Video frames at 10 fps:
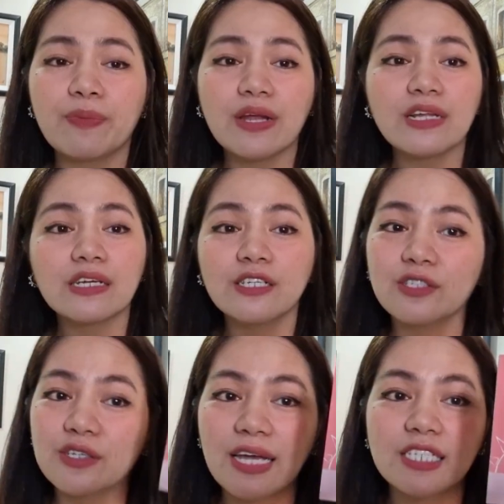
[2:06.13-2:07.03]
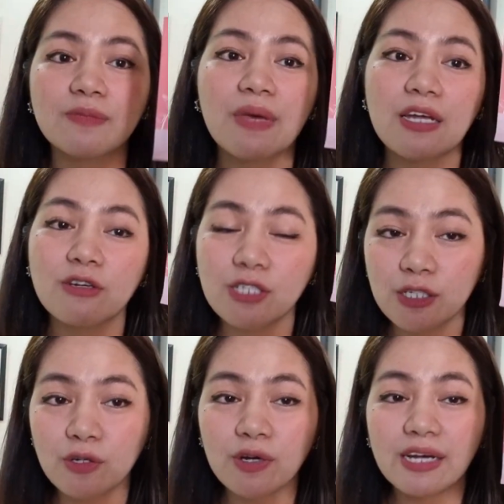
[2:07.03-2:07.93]
product nito, guys, meron
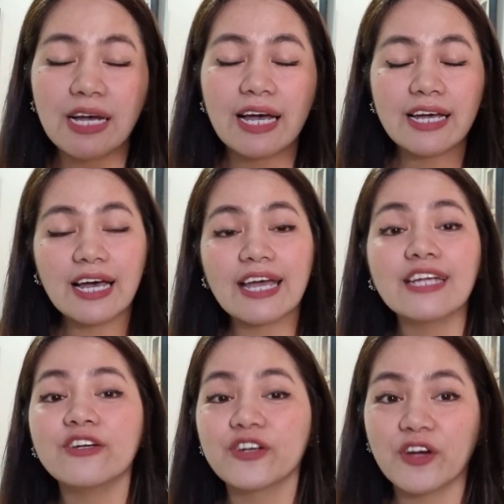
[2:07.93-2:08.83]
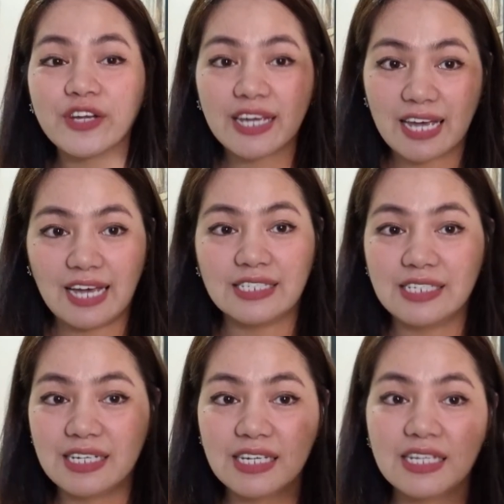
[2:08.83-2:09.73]
itong hyaluronic
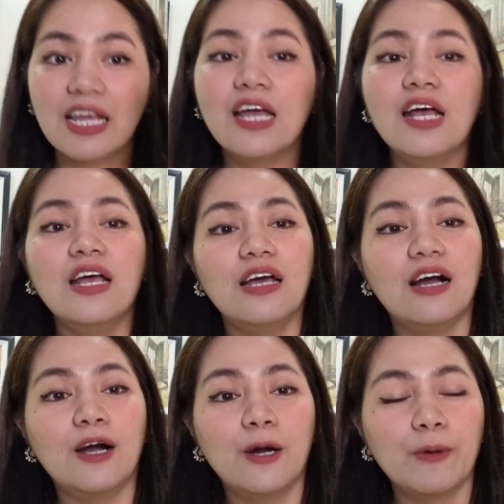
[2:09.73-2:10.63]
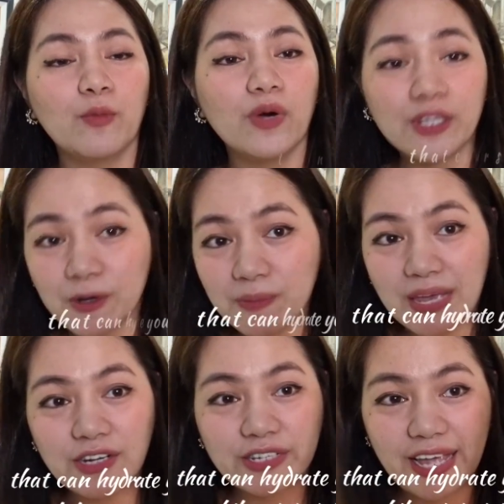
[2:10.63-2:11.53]
acid,
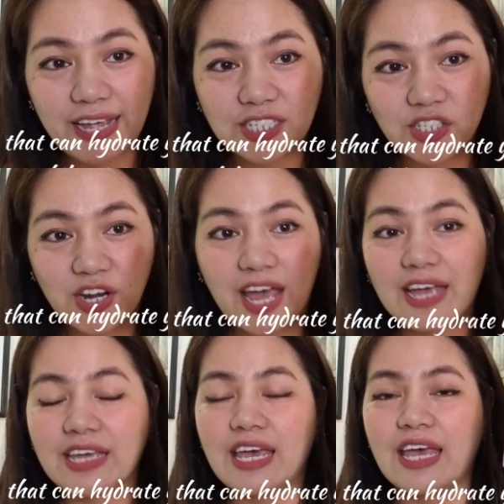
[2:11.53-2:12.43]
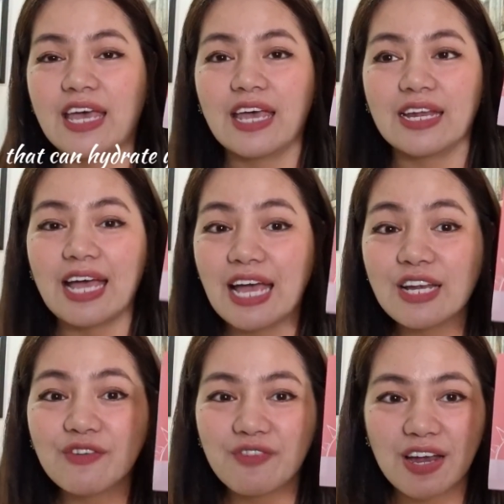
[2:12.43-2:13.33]
watermelon extract, and
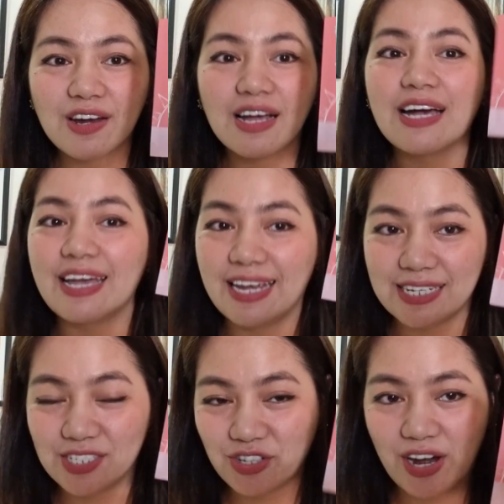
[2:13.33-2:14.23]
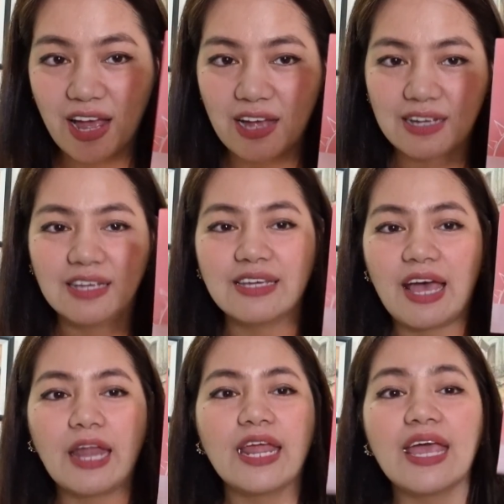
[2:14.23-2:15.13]
aloe vera extract.
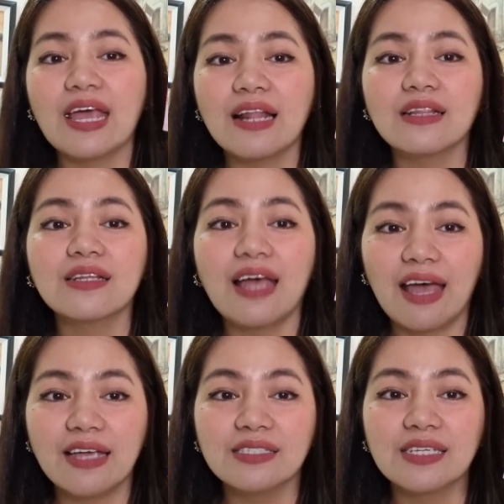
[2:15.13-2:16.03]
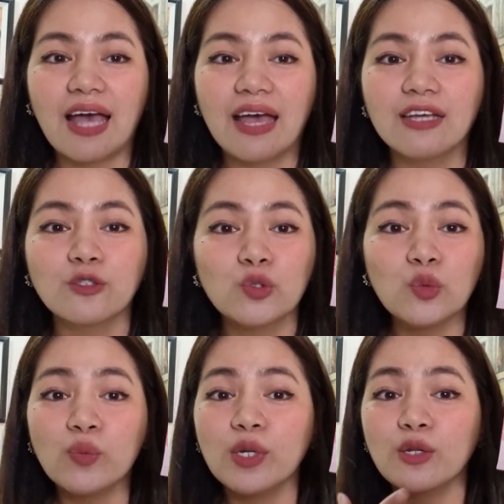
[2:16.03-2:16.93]
Ayan. And guys, kahit
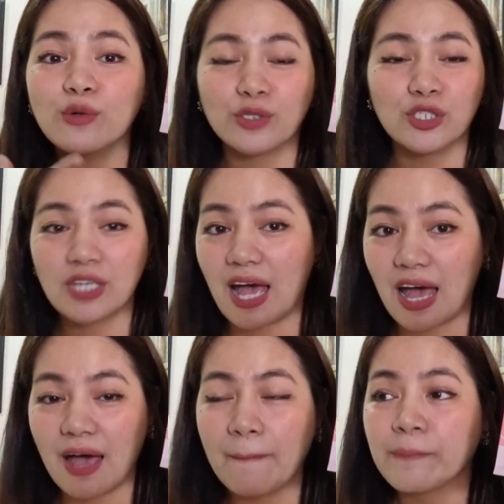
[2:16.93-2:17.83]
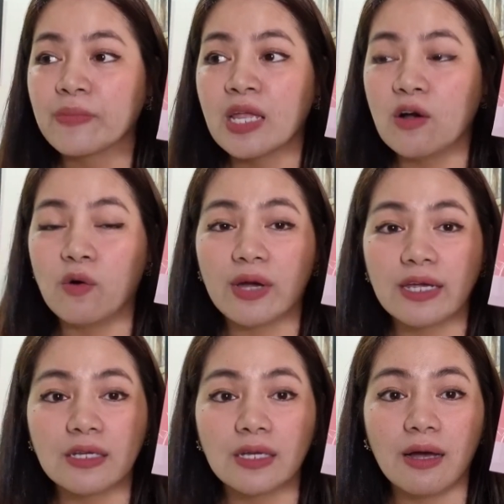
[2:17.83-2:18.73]
dewy look siya,
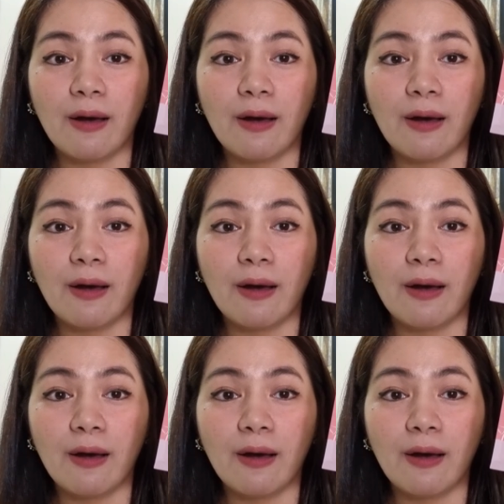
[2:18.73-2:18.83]
okay,